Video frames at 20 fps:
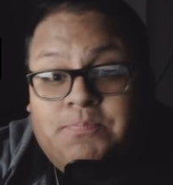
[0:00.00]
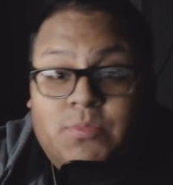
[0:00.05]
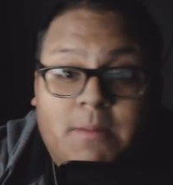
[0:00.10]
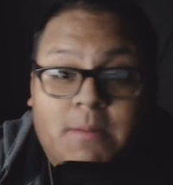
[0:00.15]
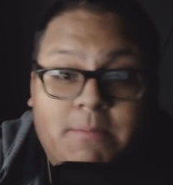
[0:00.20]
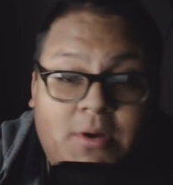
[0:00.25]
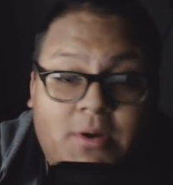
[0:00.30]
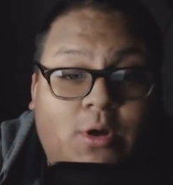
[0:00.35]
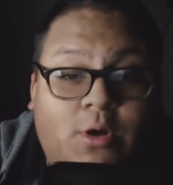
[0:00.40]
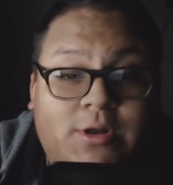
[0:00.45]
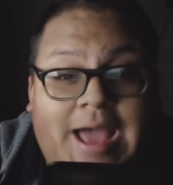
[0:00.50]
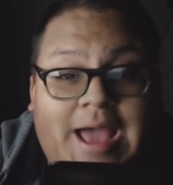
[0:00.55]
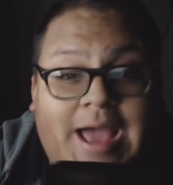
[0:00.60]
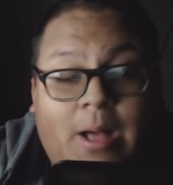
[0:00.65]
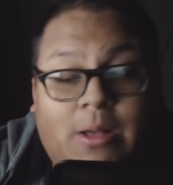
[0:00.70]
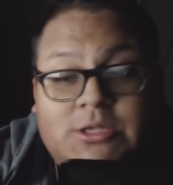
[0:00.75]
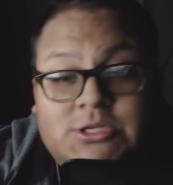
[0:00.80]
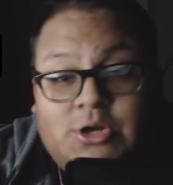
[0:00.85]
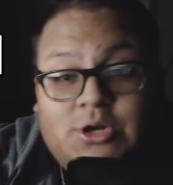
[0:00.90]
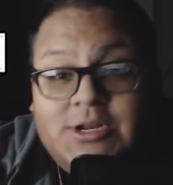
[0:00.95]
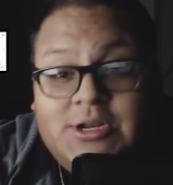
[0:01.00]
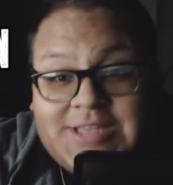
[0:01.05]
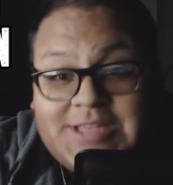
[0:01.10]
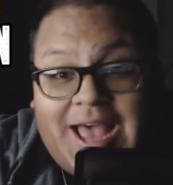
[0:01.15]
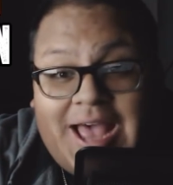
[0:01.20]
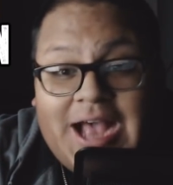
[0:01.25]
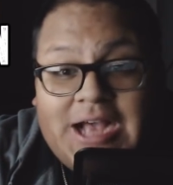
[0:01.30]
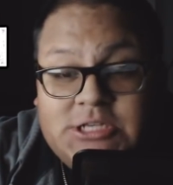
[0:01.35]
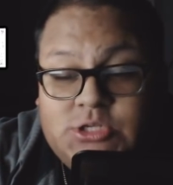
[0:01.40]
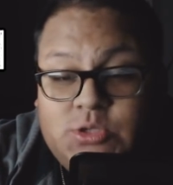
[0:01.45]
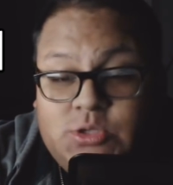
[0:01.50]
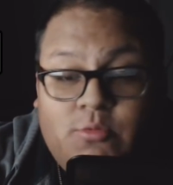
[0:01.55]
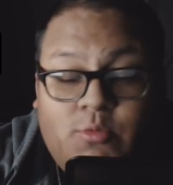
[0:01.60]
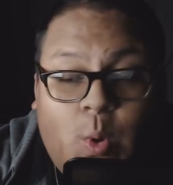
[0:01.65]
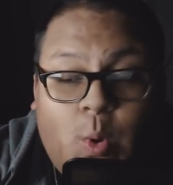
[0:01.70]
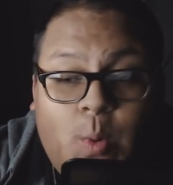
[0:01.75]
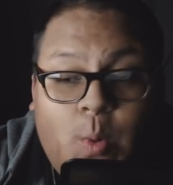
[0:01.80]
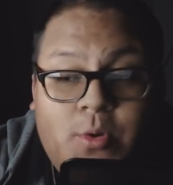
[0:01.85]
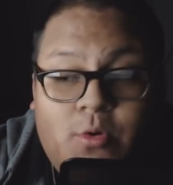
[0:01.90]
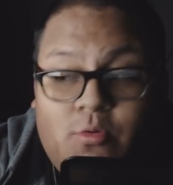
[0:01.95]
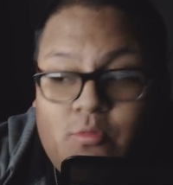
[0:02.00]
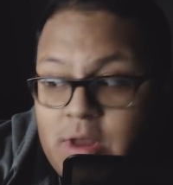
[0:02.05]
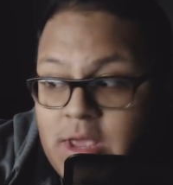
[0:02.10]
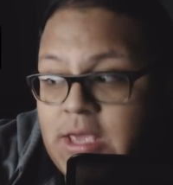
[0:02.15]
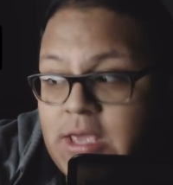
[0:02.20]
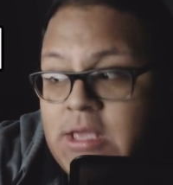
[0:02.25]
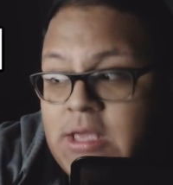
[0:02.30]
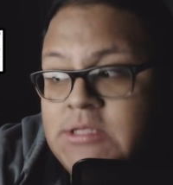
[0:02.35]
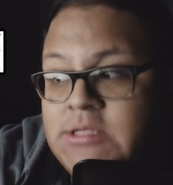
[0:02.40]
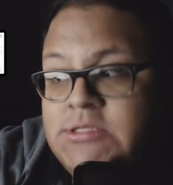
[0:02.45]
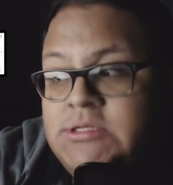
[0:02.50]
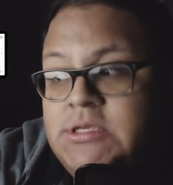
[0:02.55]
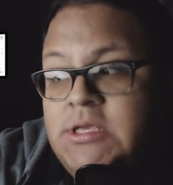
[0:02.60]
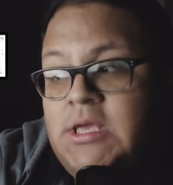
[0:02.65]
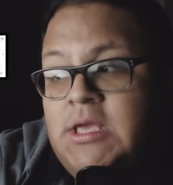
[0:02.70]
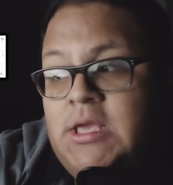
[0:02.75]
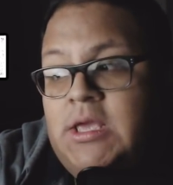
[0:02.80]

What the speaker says: Bo Dallas, Curtis Axel, and Roman Reigns.